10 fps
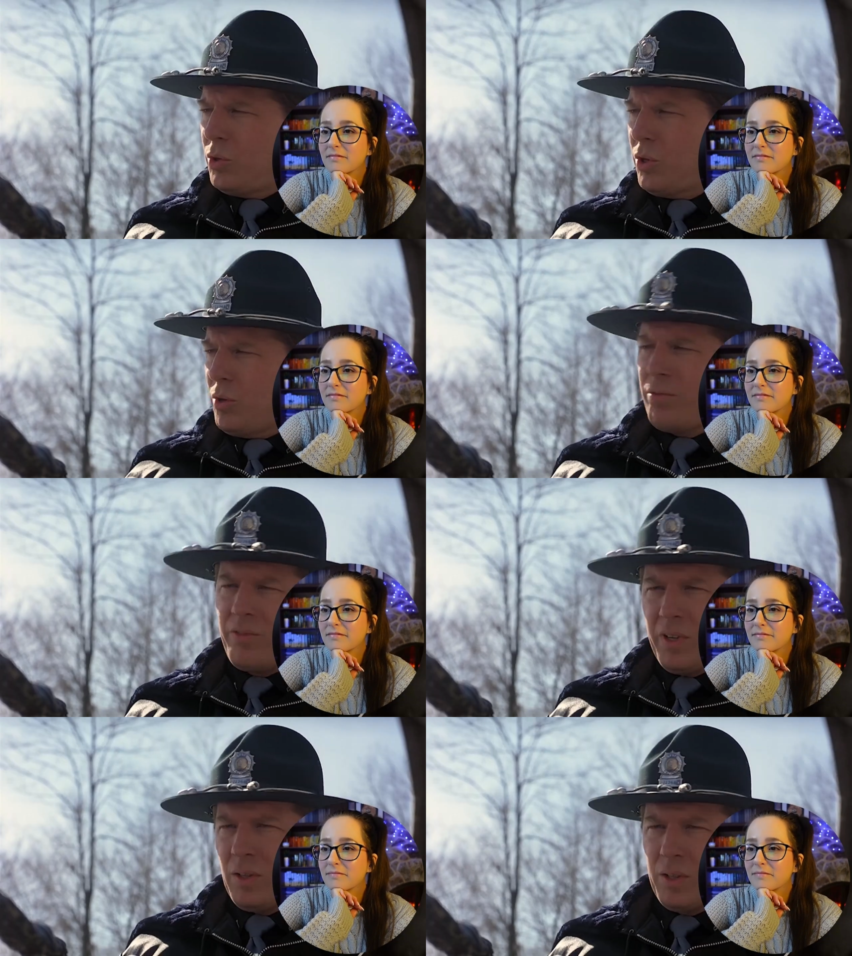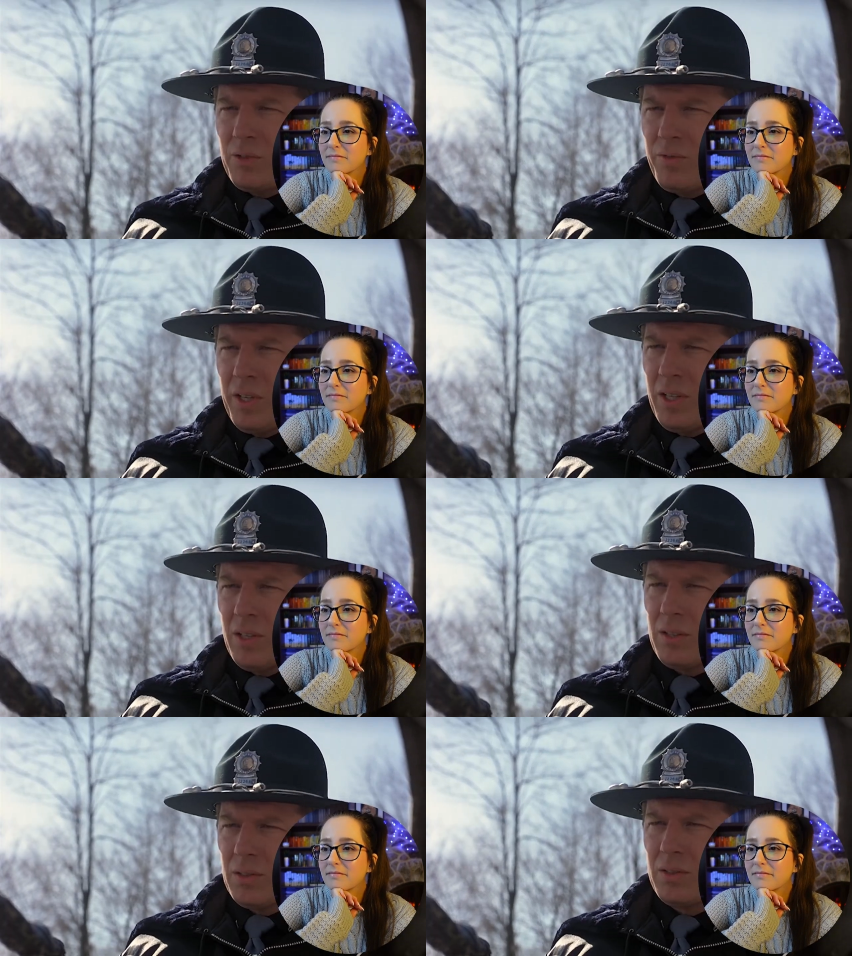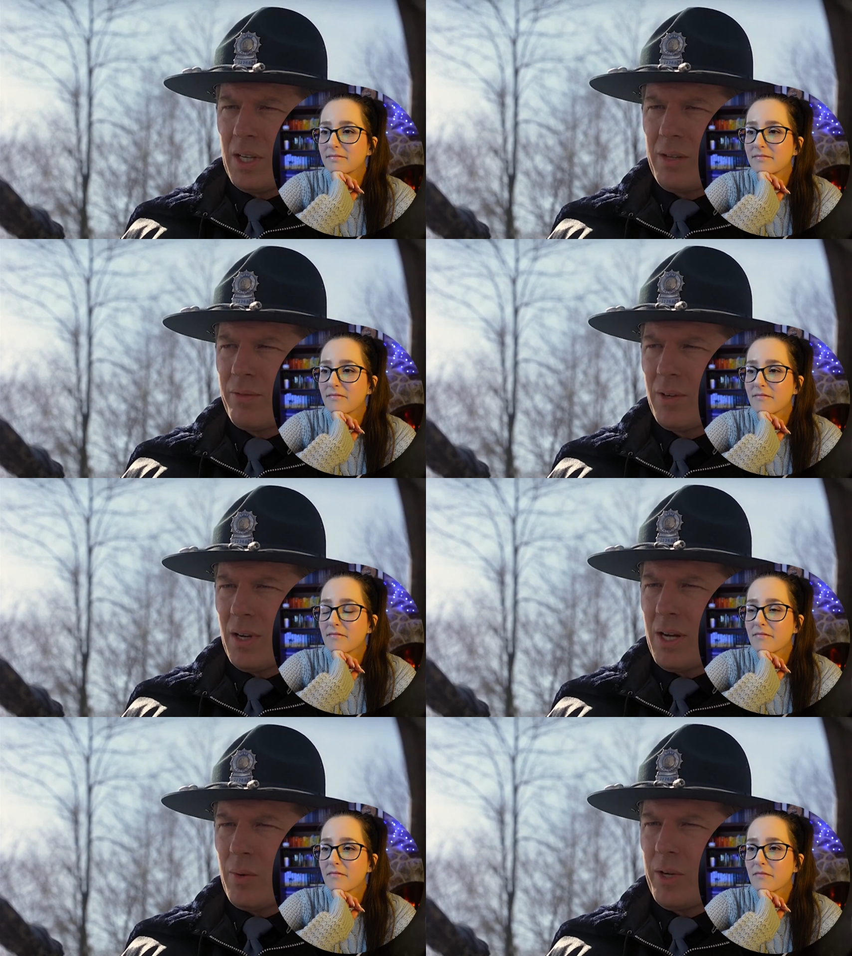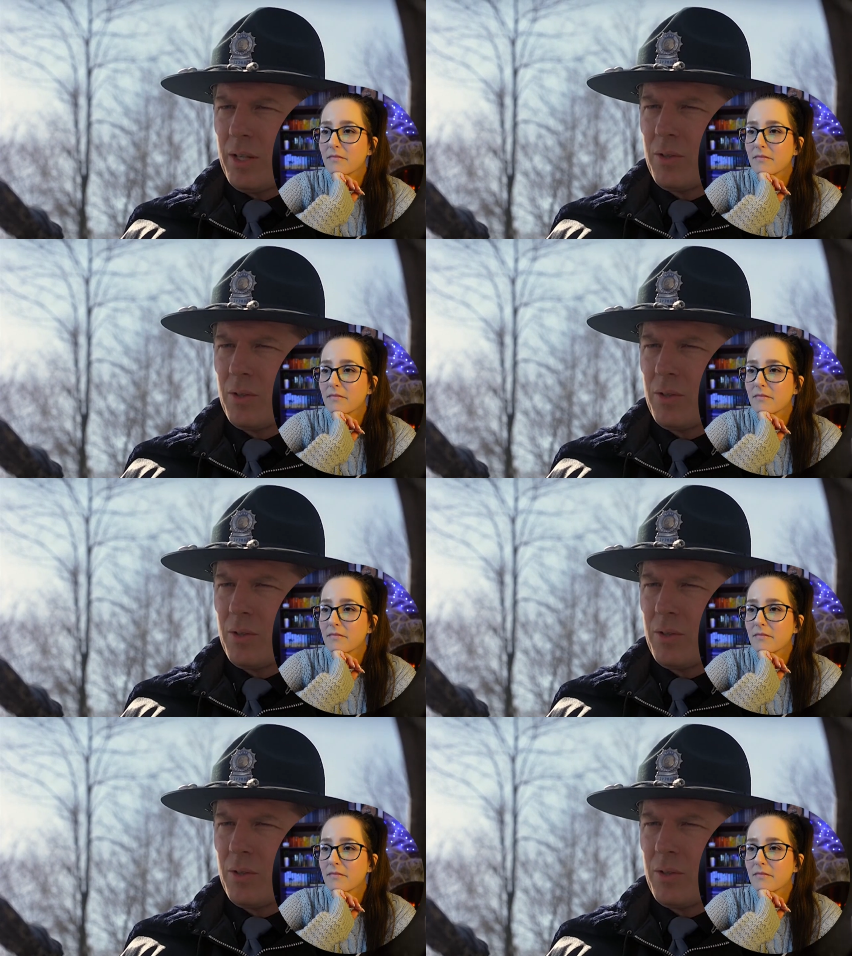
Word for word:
Speaker 1: Do you feel this vehicle is safe for highway